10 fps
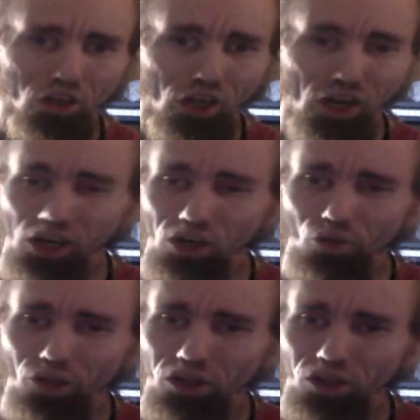And I
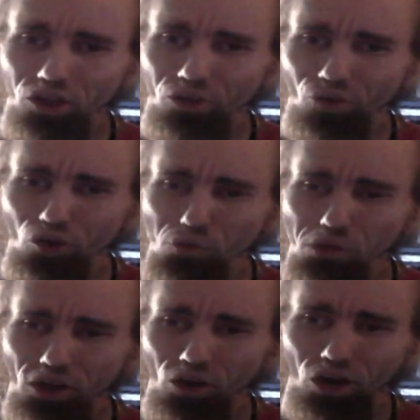know that doesn't really
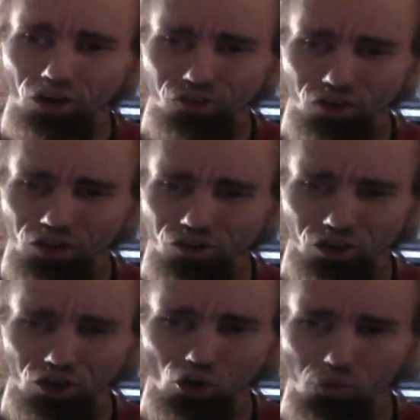make a lot of sense. You
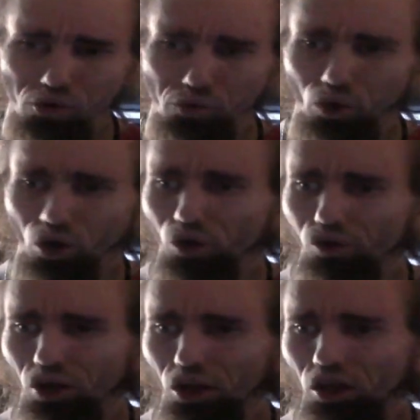know, people are
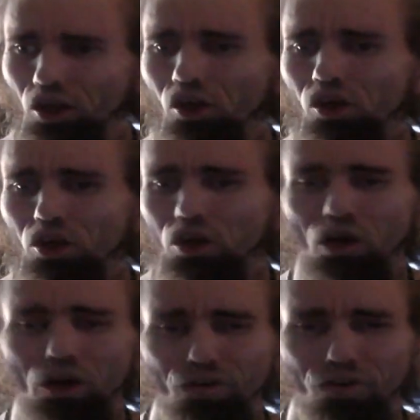always like, you
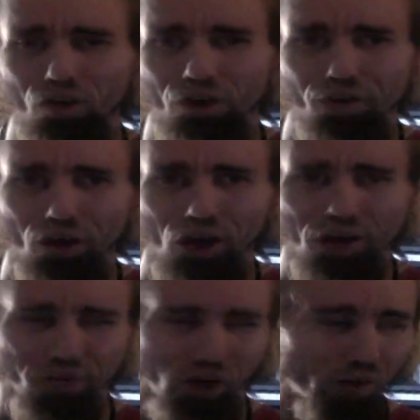know, you should live your
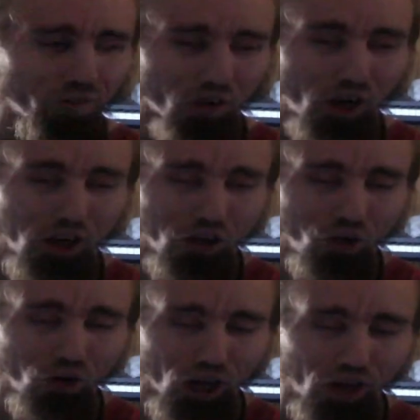life. And I'm trying to
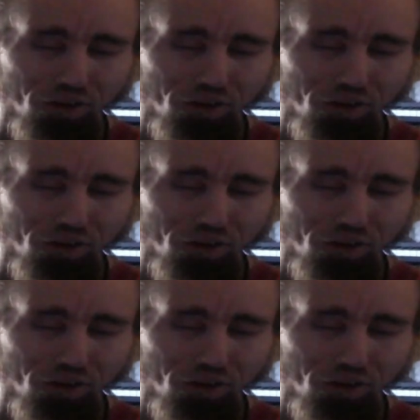do that.